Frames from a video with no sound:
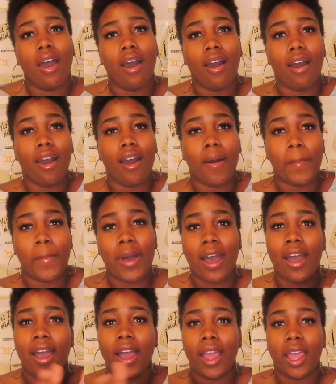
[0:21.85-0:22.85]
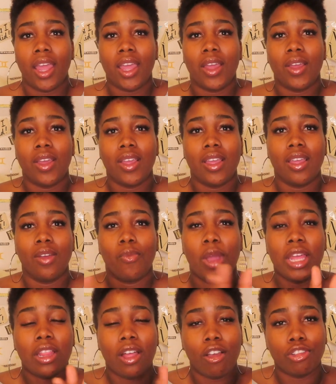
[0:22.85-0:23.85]
my
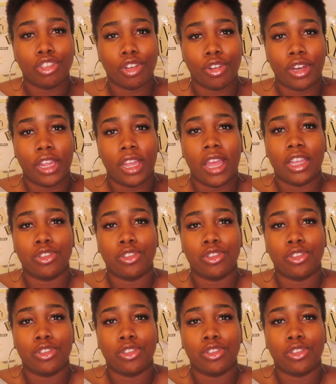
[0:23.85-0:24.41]
weight loss journey.